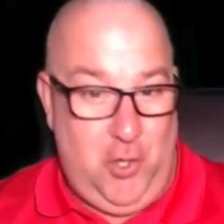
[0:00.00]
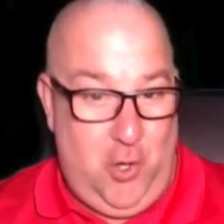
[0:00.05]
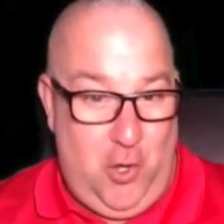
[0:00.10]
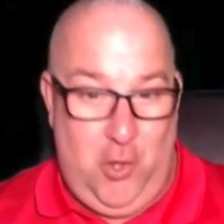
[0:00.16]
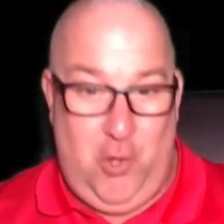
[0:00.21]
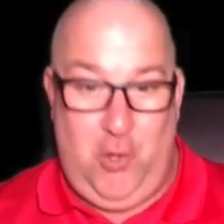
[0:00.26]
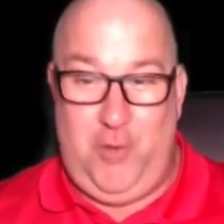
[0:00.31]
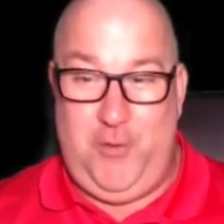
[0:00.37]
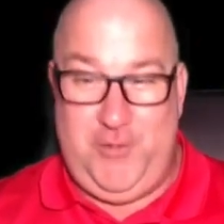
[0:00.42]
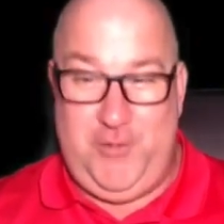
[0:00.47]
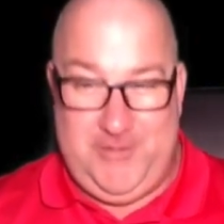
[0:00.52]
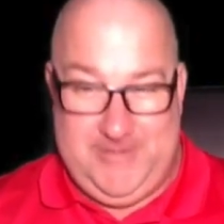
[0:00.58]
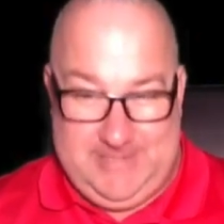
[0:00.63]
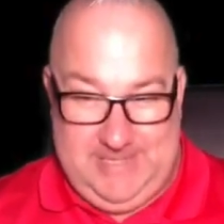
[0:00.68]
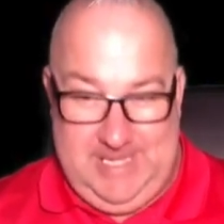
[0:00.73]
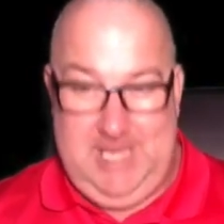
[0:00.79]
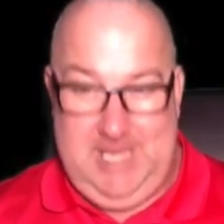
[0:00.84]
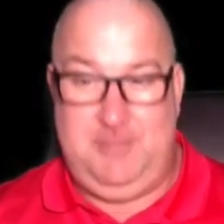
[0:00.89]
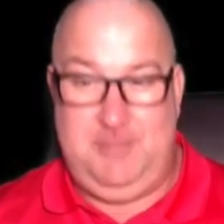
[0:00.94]
at all
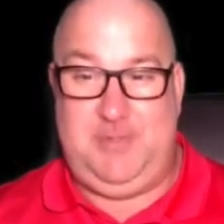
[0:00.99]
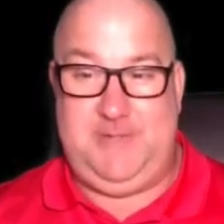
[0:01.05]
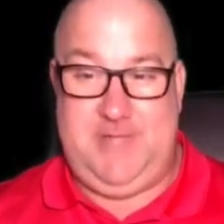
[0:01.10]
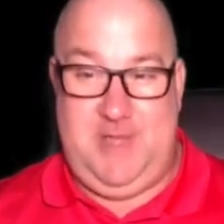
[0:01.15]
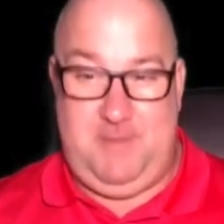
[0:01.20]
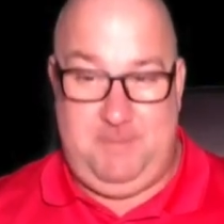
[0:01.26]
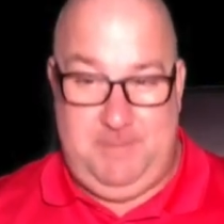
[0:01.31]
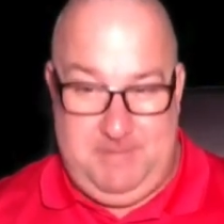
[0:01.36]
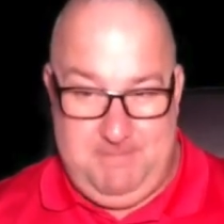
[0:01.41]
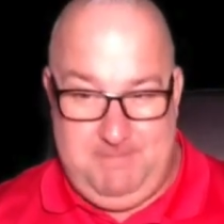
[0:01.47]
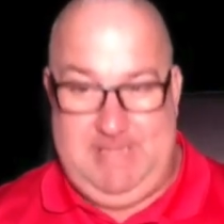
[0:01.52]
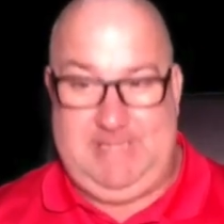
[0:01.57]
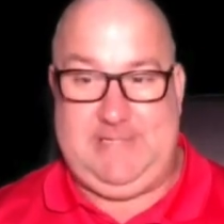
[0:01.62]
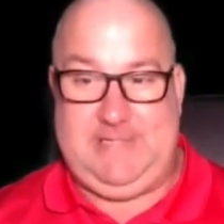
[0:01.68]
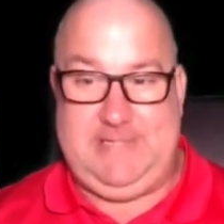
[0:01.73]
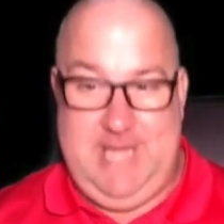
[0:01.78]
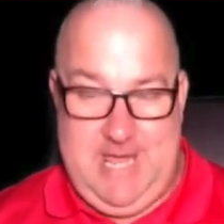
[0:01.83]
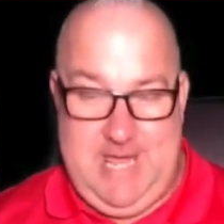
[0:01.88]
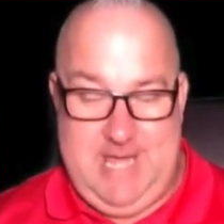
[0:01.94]
those labels that have been
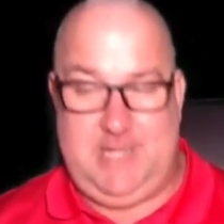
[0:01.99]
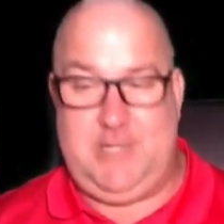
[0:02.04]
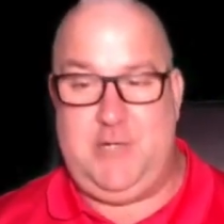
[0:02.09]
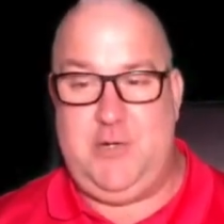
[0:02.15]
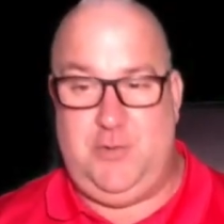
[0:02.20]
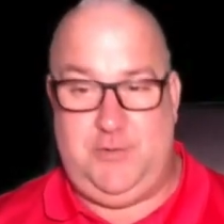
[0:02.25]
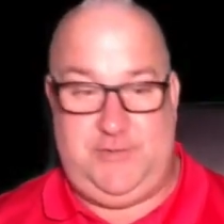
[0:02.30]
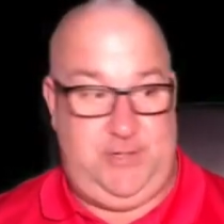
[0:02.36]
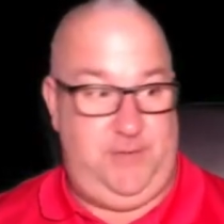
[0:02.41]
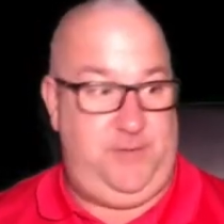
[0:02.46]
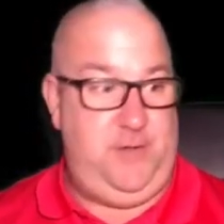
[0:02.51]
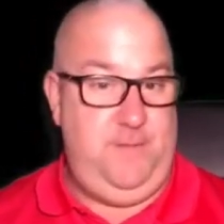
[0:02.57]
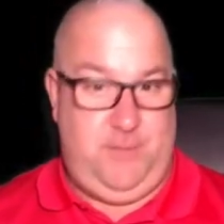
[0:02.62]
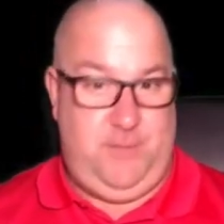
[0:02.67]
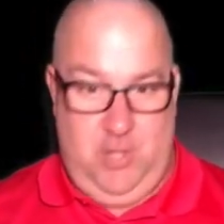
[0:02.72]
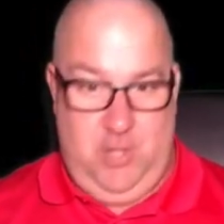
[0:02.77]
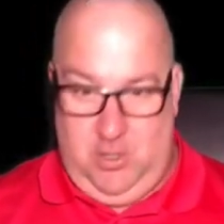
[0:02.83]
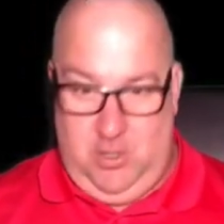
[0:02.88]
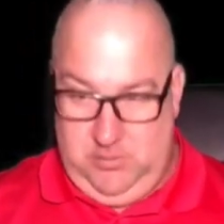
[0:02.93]
misdiagnosed. So
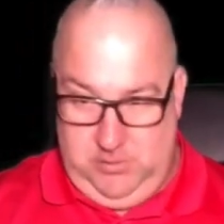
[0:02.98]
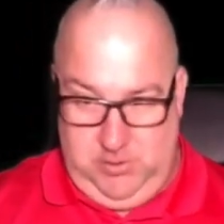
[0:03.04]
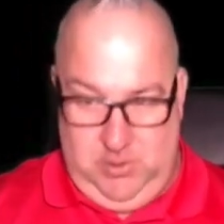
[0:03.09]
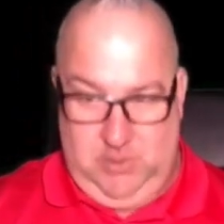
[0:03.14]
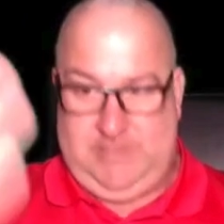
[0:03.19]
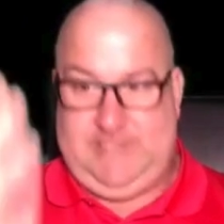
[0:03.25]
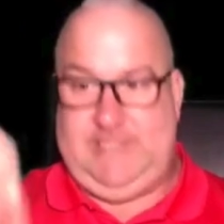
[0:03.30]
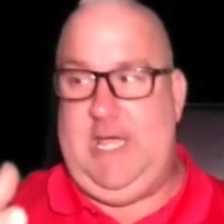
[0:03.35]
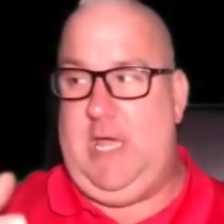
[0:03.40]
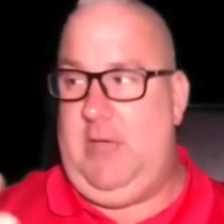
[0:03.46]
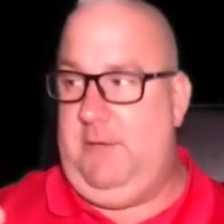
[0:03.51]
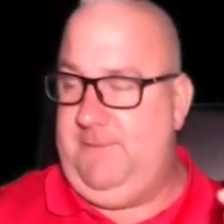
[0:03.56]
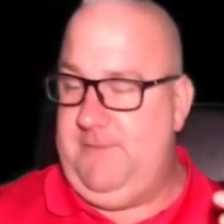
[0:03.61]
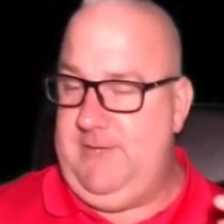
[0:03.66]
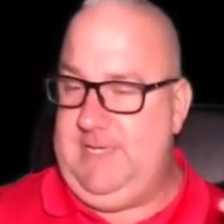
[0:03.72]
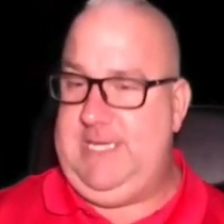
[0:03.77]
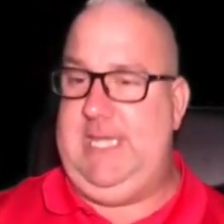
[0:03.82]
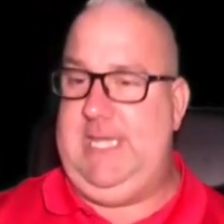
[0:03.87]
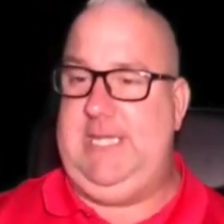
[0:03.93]
you've got yourself
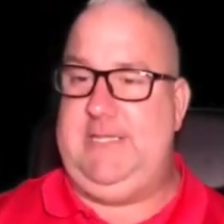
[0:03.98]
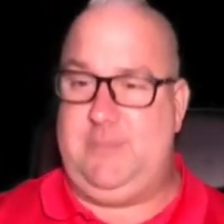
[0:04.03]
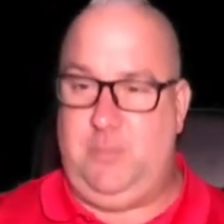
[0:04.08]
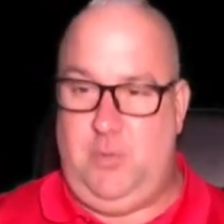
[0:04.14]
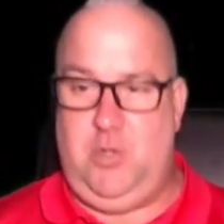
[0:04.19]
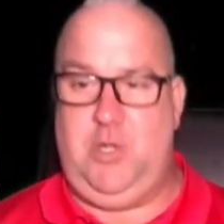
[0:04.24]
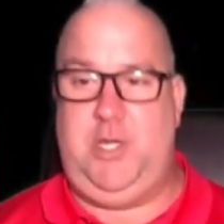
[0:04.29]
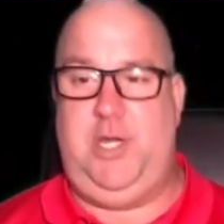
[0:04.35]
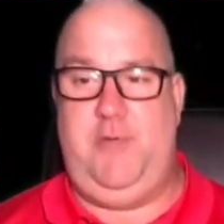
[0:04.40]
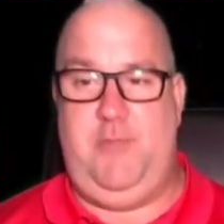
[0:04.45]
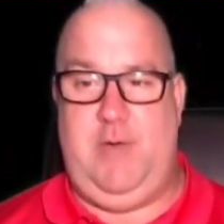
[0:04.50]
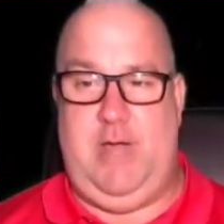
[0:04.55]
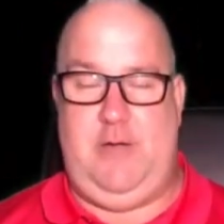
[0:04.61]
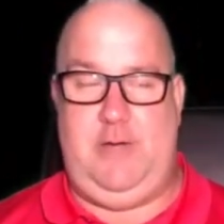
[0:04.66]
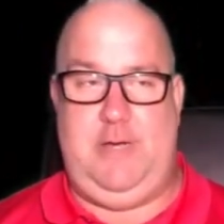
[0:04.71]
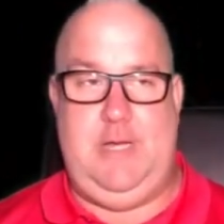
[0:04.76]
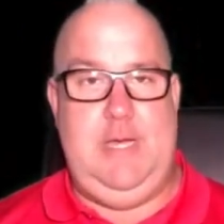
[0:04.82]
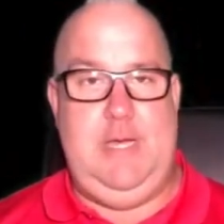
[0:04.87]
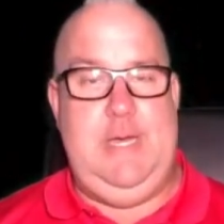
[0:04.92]
and kids walking
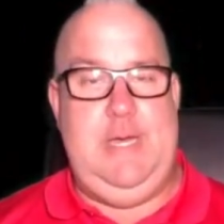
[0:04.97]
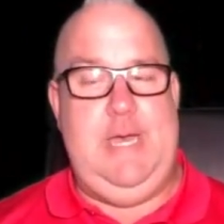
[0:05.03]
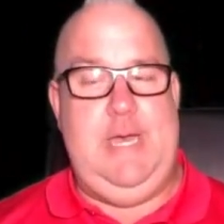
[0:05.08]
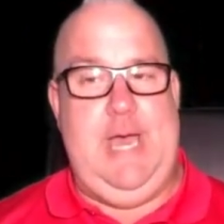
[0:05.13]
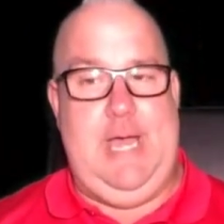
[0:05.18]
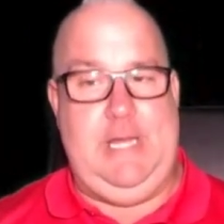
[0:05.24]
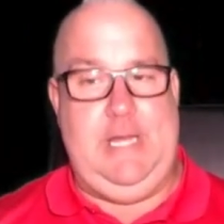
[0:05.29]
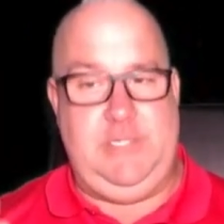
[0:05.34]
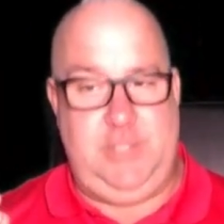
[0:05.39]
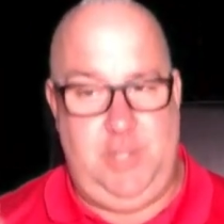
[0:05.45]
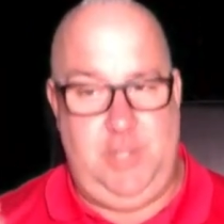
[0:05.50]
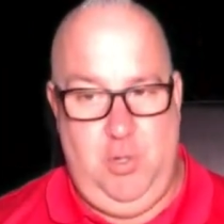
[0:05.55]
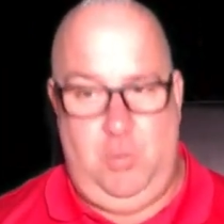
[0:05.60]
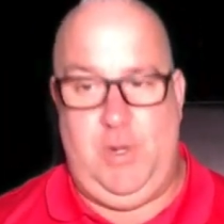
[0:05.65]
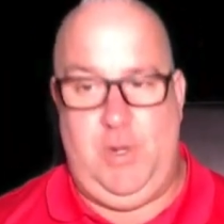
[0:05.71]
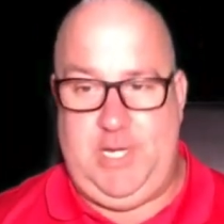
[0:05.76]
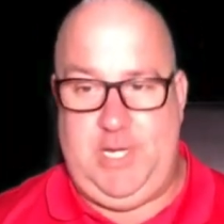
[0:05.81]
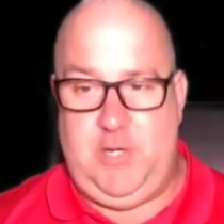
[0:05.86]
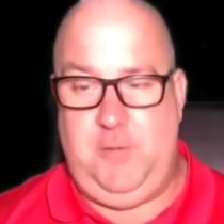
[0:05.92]
around, and you know
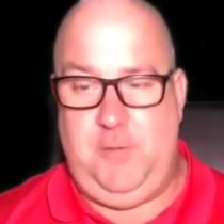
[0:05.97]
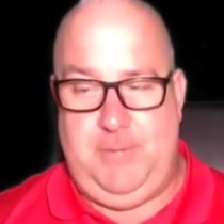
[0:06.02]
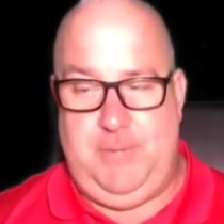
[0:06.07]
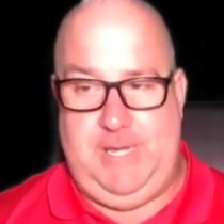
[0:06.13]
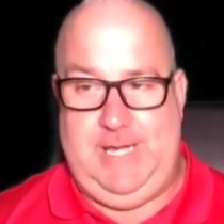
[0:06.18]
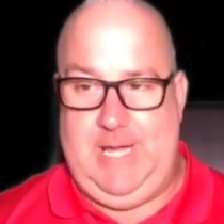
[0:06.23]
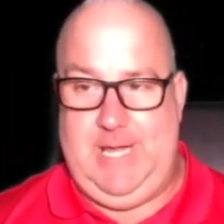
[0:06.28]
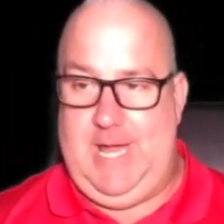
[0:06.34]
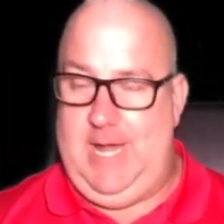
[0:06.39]
what it could be.